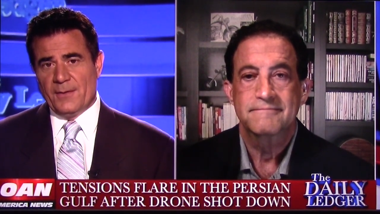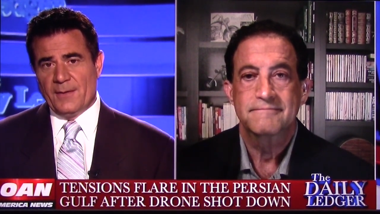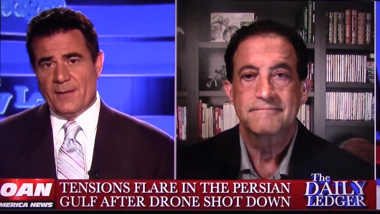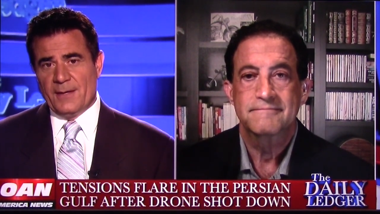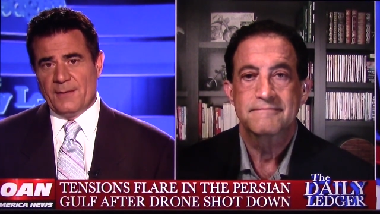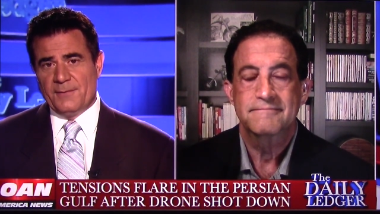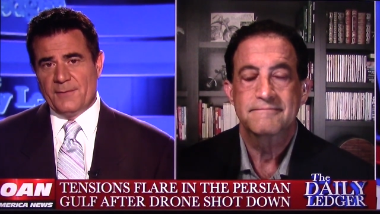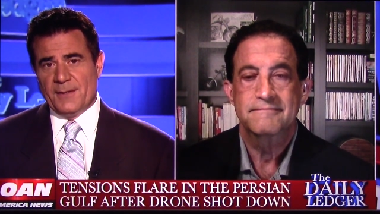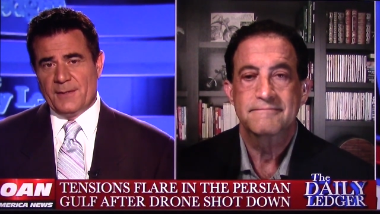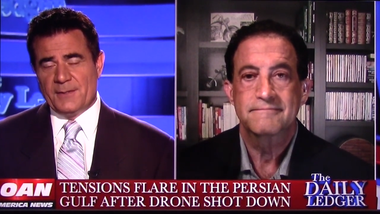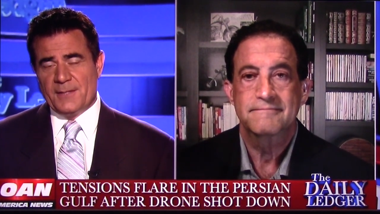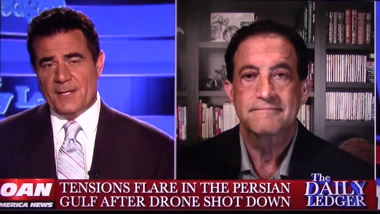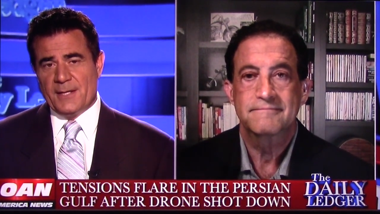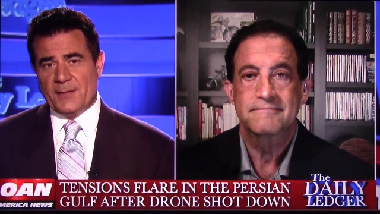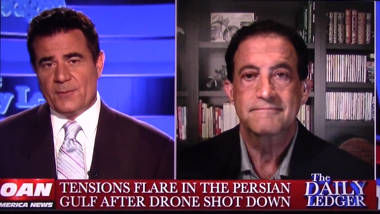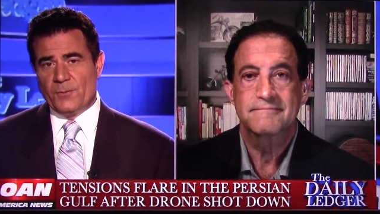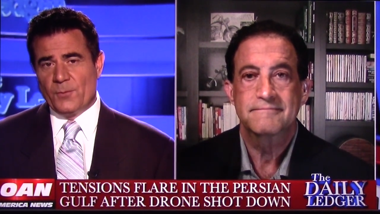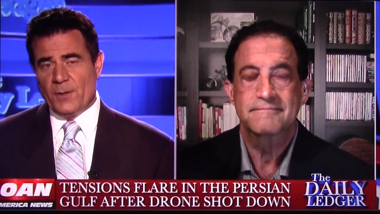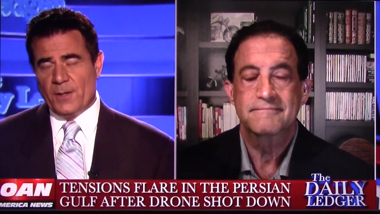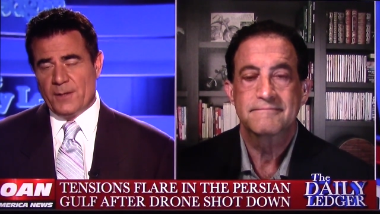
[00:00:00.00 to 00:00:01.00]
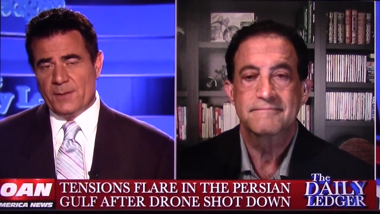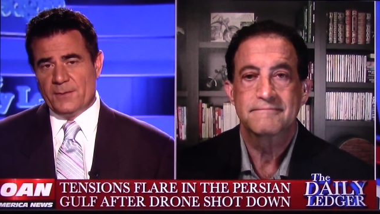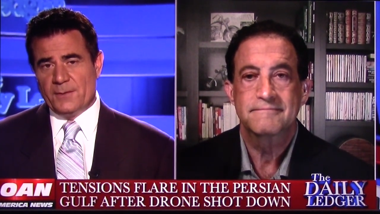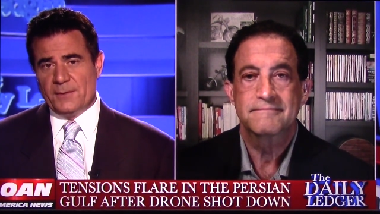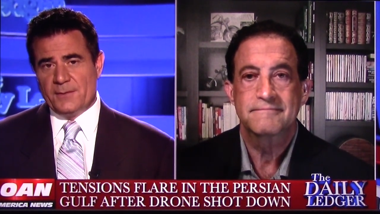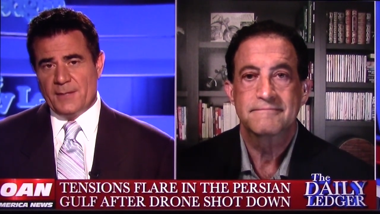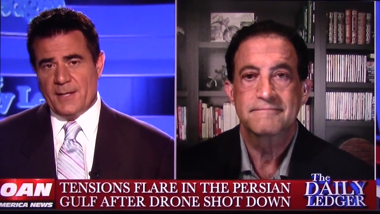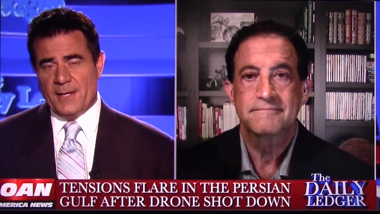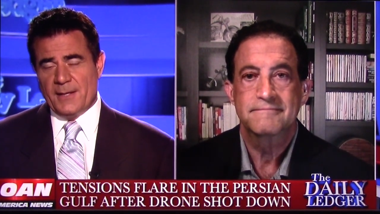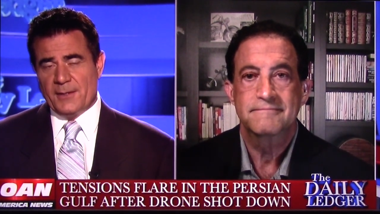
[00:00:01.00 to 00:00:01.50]
Speaker 1: They've taken
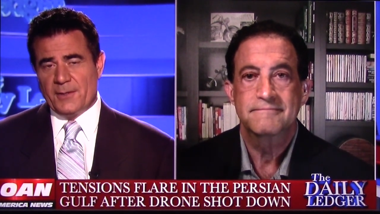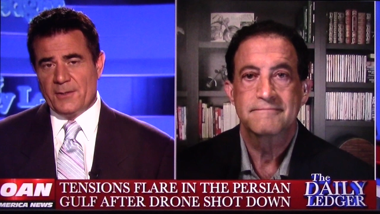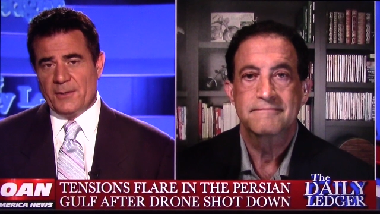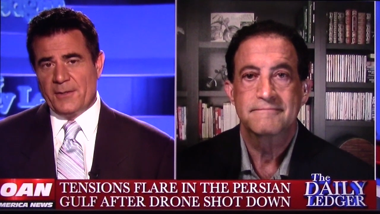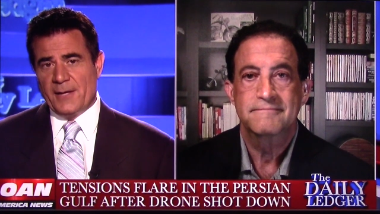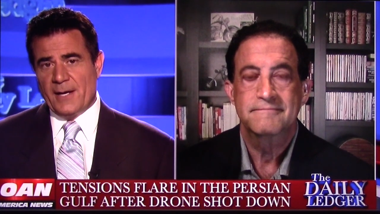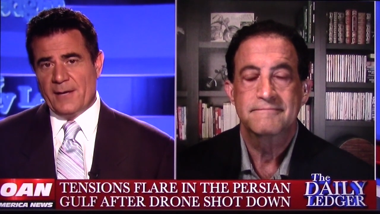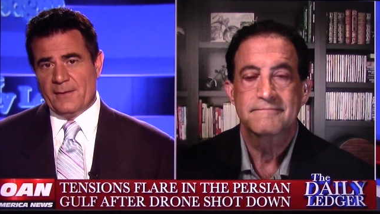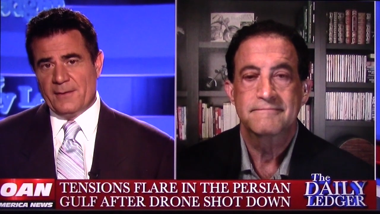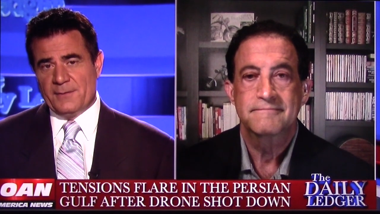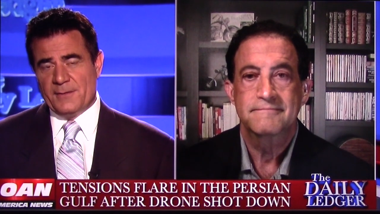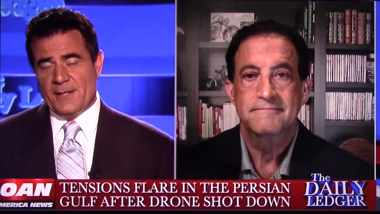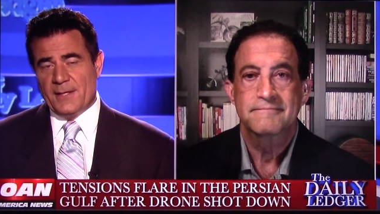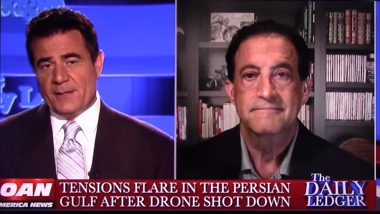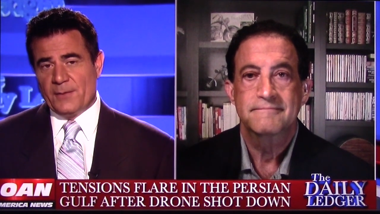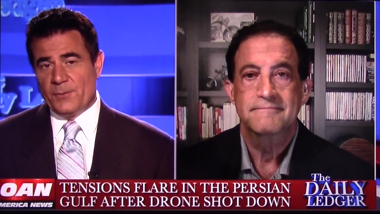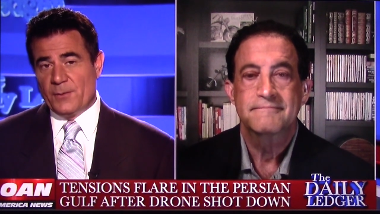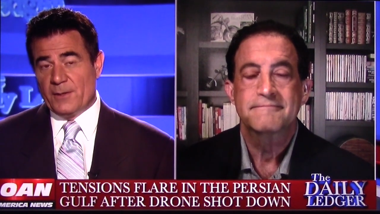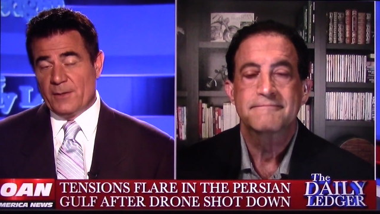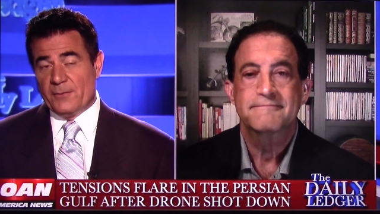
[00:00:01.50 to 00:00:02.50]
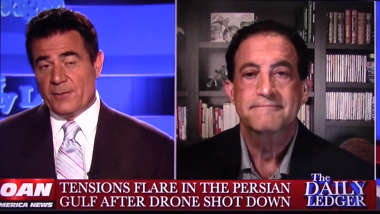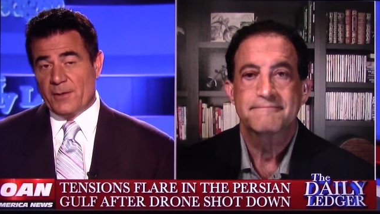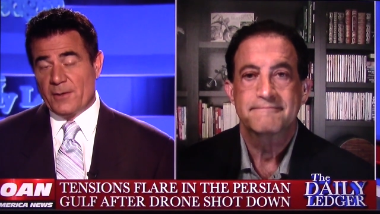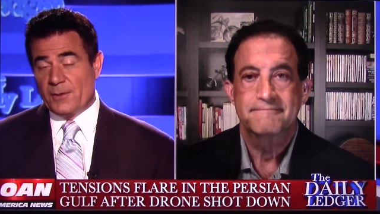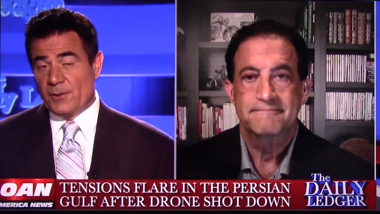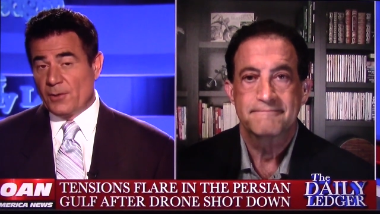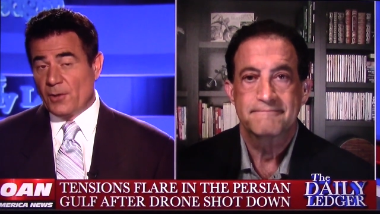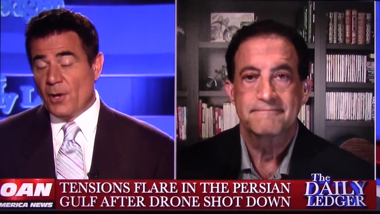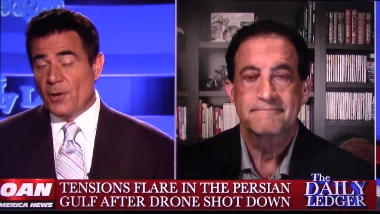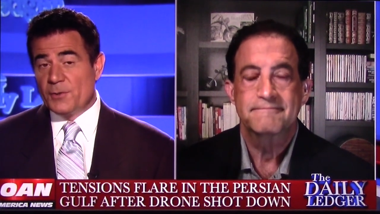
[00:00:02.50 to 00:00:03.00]
one tanker, and now they've taken one of our
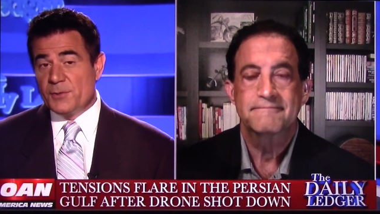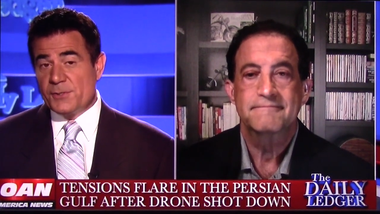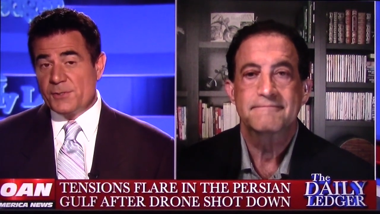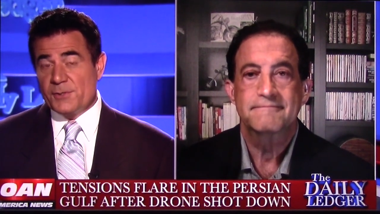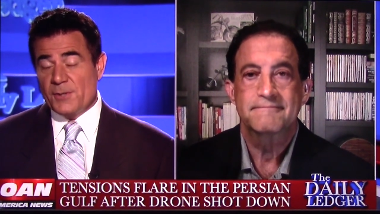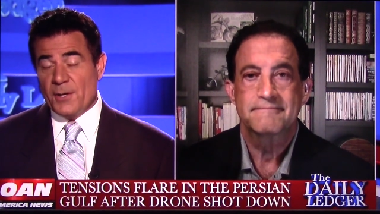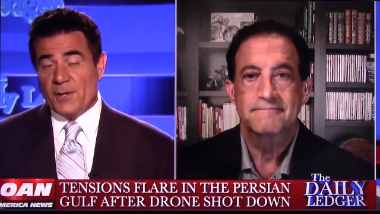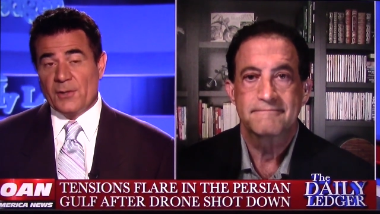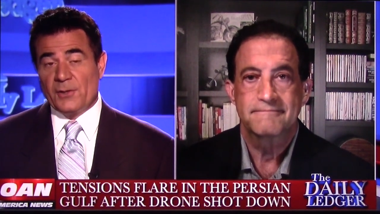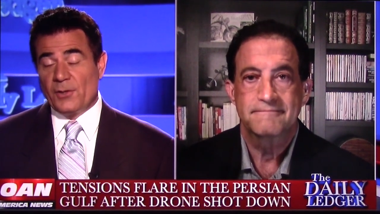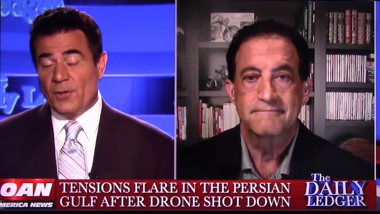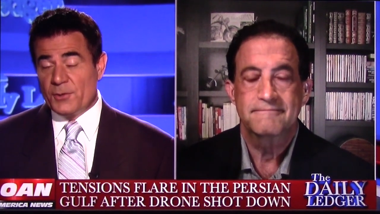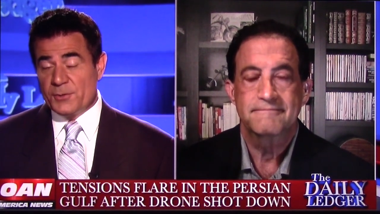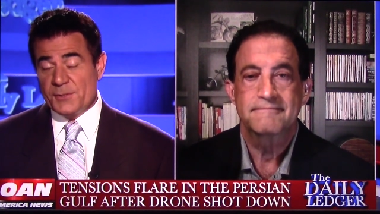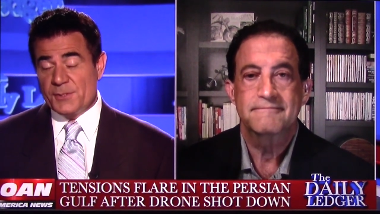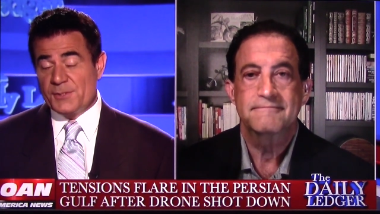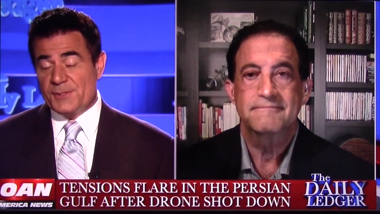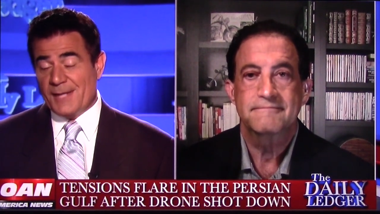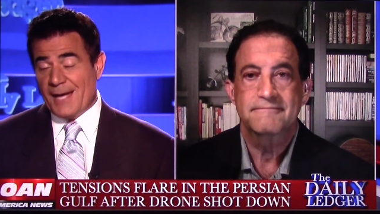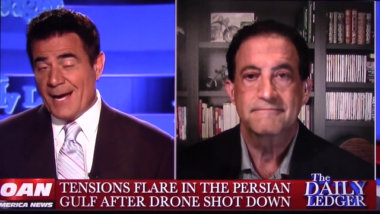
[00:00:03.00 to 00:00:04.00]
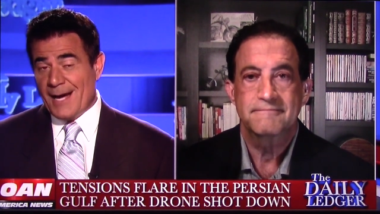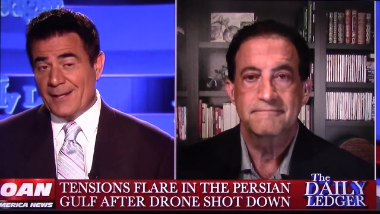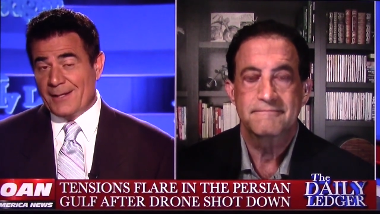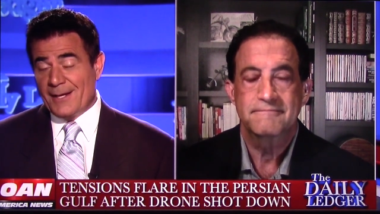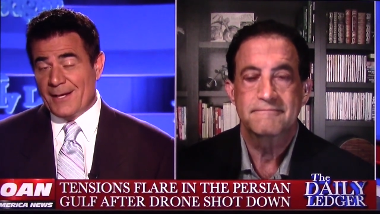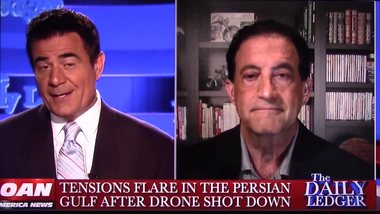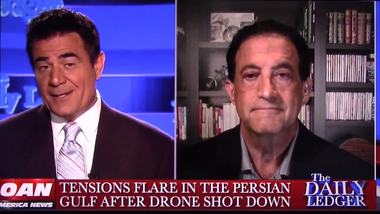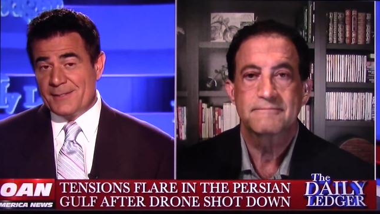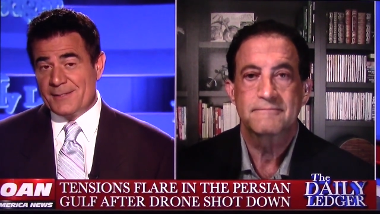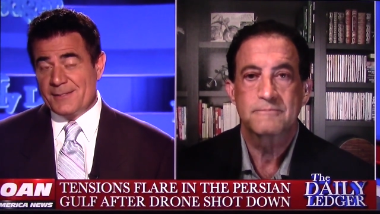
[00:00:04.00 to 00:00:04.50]
closest
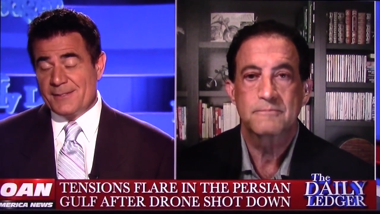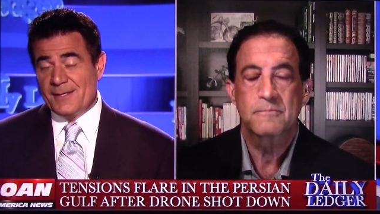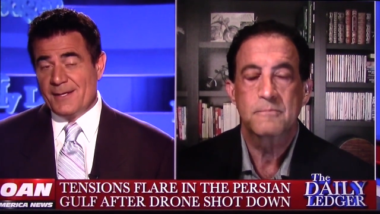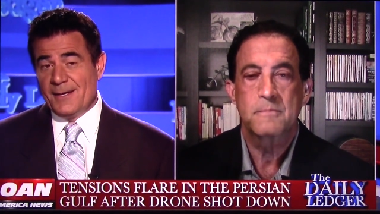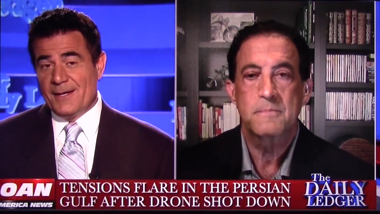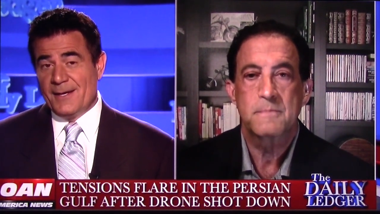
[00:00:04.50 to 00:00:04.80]
allies'